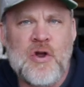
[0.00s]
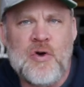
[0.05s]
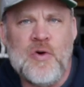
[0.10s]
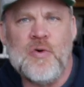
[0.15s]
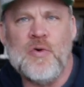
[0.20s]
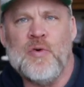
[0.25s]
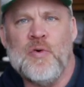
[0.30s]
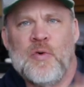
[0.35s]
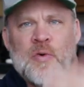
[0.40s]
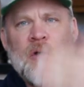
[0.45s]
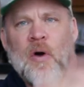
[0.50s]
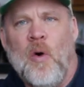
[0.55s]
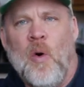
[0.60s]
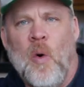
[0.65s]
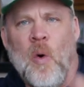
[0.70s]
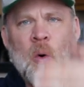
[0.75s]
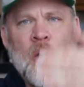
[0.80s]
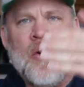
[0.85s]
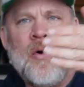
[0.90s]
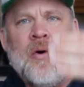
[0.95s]
knew the
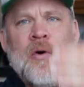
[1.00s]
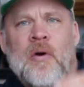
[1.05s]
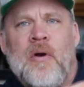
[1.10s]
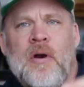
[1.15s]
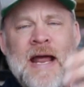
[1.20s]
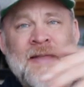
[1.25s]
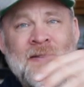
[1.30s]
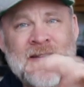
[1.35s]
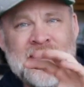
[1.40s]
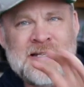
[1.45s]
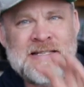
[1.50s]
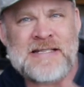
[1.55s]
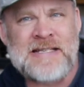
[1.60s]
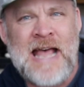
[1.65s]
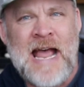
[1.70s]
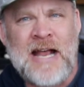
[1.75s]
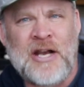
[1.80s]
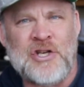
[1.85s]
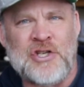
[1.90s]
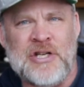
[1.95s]
order and the
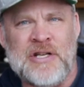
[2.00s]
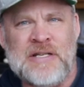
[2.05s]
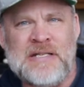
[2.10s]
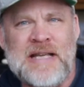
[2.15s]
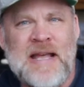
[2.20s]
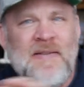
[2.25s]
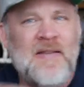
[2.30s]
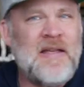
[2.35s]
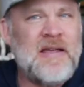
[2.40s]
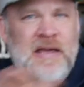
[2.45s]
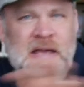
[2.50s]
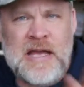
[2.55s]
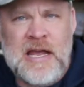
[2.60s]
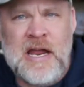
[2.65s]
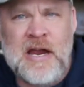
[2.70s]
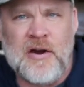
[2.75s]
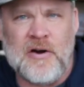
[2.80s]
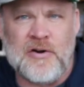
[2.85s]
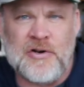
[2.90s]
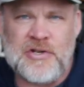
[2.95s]
sections and the
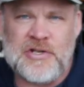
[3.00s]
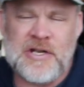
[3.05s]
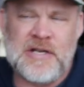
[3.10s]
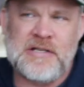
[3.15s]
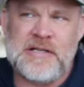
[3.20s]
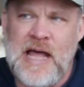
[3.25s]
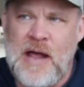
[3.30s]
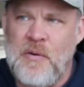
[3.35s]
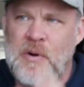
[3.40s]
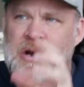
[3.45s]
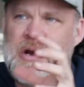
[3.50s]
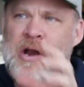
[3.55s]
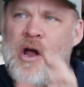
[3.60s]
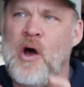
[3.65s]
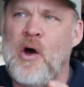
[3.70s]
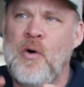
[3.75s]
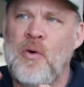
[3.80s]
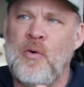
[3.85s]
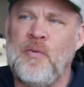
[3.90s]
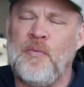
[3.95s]
years, because they would
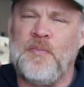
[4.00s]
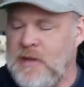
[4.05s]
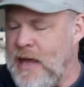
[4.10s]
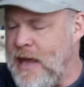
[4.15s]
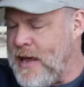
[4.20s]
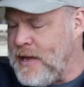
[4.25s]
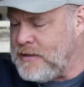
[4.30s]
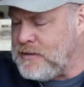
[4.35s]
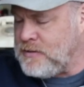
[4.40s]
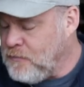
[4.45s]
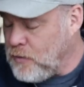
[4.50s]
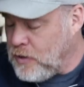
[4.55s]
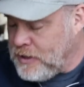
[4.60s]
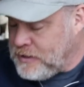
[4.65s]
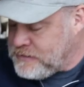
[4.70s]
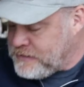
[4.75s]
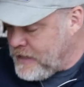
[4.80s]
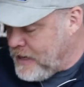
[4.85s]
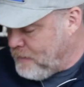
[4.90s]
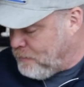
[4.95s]
know that, for
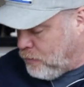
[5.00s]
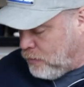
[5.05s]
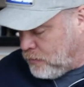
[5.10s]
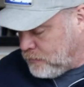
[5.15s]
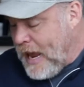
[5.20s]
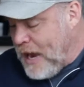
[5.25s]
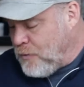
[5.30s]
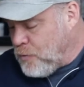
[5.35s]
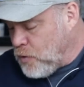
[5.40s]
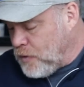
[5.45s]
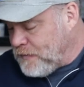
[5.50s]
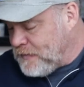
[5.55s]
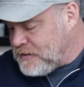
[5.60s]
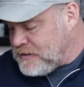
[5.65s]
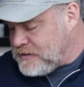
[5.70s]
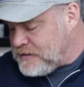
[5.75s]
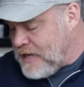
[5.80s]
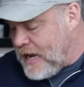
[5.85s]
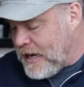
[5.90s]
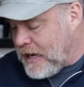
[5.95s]
example, Edward
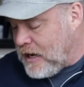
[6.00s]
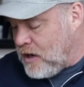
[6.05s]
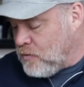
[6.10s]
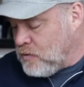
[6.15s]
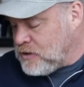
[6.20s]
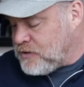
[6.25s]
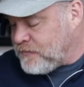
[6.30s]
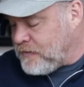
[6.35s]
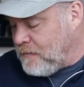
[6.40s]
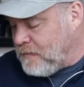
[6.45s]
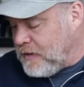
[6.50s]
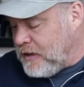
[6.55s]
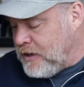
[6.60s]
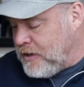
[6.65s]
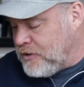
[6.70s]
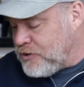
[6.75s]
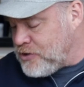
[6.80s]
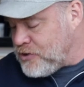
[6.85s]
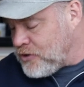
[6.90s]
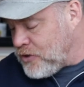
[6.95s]
II was from the
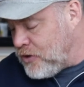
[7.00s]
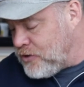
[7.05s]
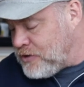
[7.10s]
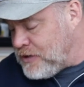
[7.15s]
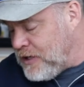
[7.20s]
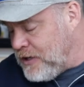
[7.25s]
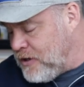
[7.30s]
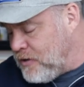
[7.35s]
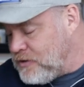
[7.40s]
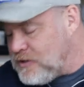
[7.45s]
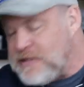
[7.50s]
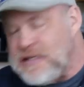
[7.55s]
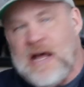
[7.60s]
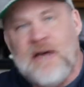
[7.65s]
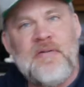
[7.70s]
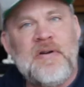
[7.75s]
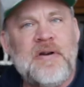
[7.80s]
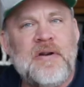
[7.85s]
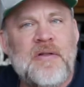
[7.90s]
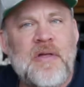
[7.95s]
years
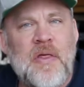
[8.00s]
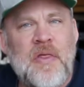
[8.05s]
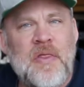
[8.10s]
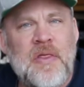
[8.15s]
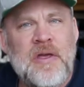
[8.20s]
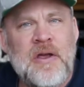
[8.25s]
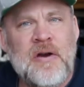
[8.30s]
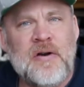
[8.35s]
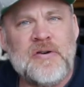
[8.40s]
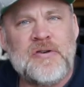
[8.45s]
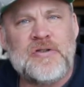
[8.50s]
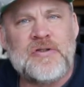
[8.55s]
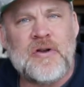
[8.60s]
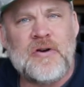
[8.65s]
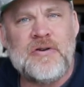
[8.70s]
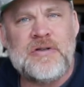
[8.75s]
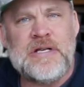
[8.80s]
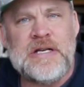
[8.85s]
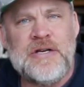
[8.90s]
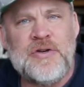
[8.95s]
1307 to the years
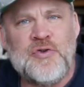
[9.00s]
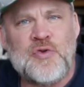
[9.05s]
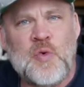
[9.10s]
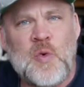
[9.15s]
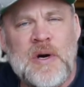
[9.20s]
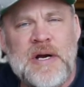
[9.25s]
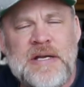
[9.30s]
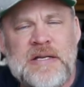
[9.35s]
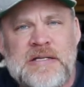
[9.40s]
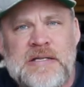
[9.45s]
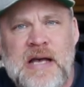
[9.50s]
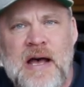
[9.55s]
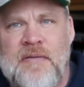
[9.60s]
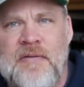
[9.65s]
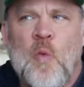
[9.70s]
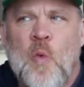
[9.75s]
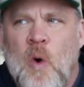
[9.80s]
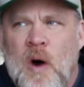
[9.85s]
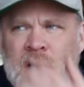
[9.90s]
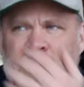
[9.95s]

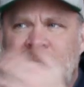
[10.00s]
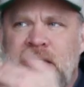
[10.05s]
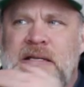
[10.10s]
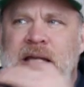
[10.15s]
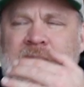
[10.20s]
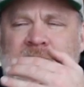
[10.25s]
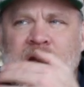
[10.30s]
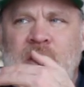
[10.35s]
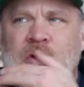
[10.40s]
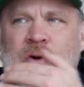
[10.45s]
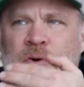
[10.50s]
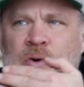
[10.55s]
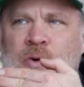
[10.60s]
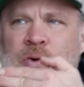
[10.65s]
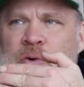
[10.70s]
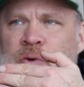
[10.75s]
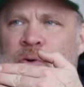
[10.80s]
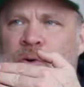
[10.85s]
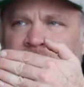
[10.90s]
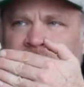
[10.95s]
1327. Once they
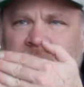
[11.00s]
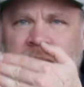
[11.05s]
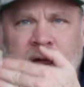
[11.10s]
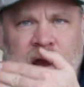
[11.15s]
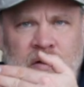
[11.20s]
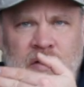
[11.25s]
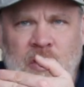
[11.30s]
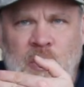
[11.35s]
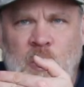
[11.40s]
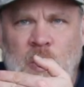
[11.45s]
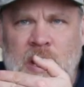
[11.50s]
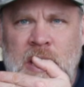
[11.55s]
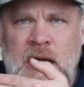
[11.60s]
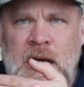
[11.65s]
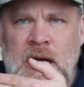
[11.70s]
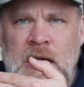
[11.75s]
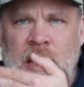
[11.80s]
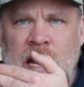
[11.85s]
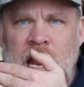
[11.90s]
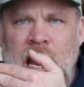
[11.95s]
knew the king or the
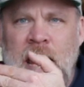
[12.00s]
queen